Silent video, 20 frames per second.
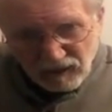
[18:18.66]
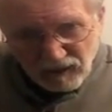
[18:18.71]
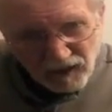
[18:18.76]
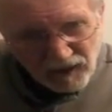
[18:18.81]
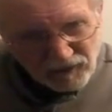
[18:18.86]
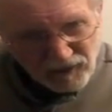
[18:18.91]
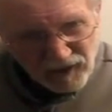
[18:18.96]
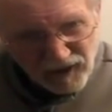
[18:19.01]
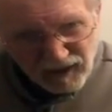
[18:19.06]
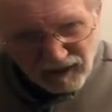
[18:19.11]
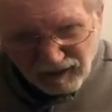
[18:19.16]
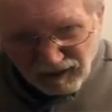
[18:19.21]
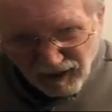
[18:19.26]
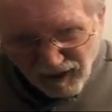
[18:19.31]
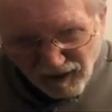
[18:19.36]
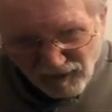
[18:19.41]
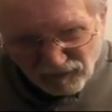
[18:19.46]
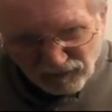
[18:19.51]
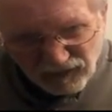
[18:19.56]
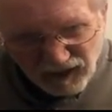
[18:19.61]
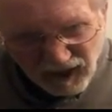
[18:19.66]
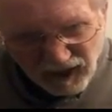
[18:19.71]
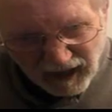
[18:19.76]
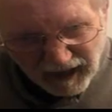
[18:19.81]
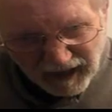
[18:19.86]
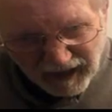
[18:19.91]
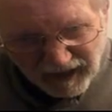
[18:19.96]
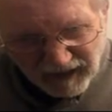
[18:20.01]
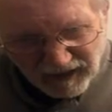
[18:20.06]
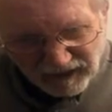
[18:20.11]
And they love
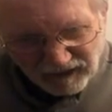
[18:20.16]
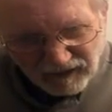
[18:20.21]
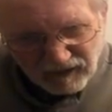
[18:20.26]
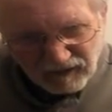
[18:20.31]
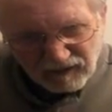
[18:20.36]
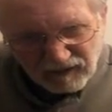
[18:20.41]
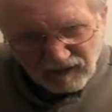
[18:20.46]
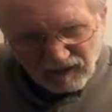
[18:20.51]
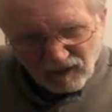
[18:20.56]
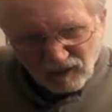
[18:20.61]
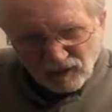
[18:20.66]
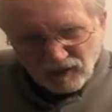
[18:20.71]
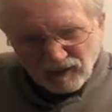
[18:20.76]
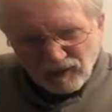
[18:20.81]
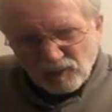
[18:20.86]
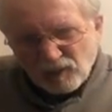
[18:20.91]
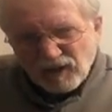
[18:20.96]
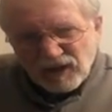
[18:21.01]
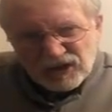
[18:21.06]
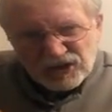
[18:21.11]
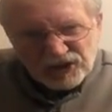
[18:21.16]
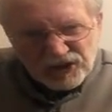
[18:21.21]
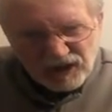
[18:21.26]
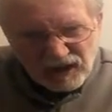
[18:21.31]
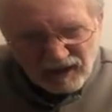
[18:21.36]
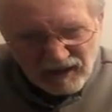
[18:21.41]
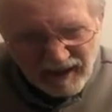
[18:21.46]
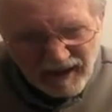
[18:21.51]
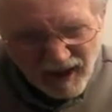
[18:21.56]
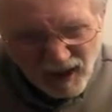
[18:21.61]
Kat. They want to
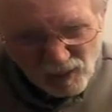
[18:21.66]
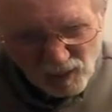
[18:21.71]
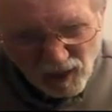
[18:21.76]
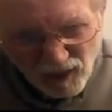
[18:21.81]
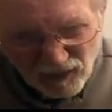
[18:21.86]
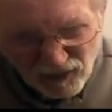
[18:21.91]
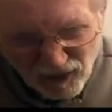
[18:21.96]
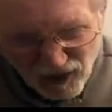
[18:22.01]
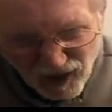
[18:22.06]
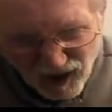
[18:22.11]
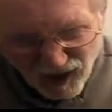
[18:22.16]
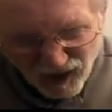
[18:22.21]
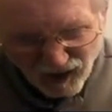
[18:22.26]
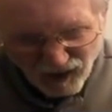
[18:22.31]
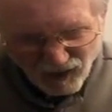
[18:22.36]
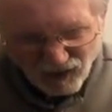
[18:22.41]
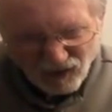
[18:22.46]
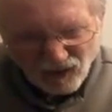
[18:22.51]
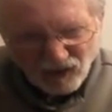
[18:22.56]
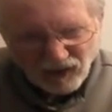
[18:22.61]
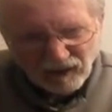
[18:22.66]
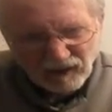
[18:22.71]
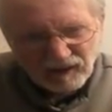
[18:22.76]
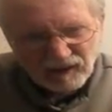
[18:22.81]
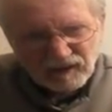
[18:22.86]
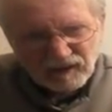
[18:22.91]
chill out with her.